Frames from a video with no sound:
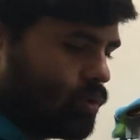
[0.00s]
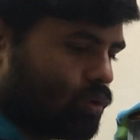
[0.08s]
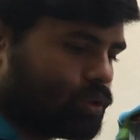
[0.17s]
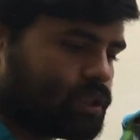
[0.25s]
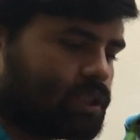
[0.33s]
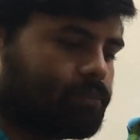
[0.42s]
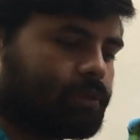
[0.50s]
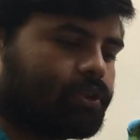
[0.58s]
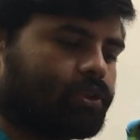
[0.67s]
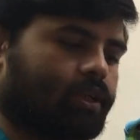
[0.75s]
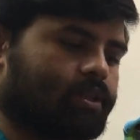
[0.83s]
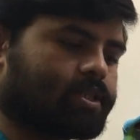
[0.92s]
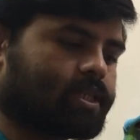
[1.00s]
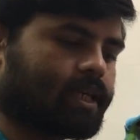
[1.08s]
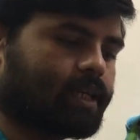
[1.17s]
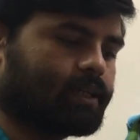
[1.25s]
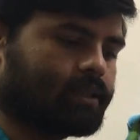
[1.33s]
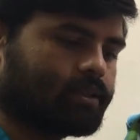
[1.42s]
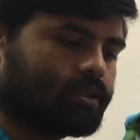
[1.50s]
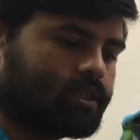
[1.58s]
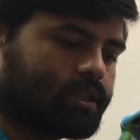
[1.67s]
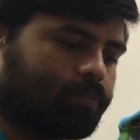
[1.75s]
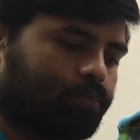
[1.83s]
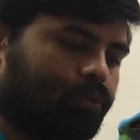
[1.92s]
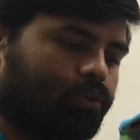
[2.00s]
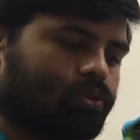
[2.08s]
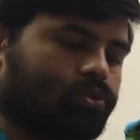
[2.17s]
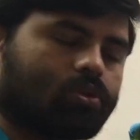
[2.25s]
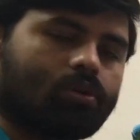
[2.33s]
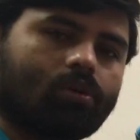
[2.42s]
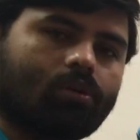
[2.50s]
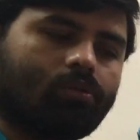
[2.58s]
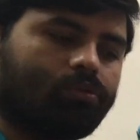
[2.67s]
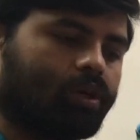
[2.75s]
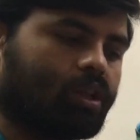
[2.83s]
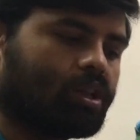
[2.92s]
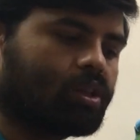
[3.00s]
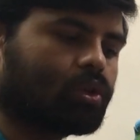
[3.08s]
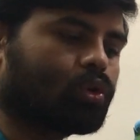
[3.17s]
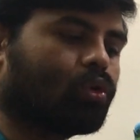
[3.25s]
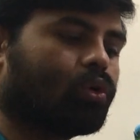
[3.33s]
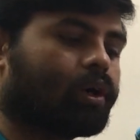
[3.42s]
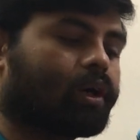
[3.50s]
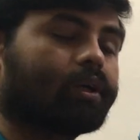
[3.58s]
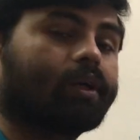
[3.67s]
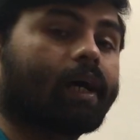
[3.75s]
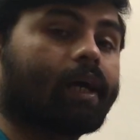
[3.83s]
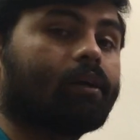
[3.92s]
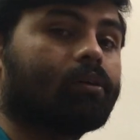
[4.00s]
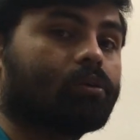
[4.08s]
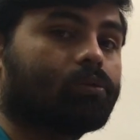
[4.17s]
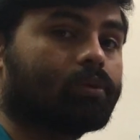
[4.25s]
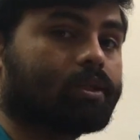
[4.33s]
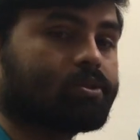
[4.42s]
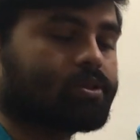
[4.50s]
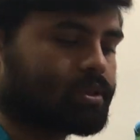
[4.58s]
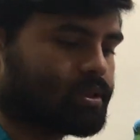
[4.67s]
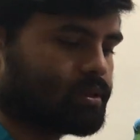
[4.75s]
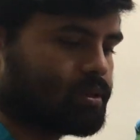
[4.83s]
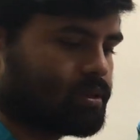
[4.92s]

Question number 3 is saying, suppose we throw a die once.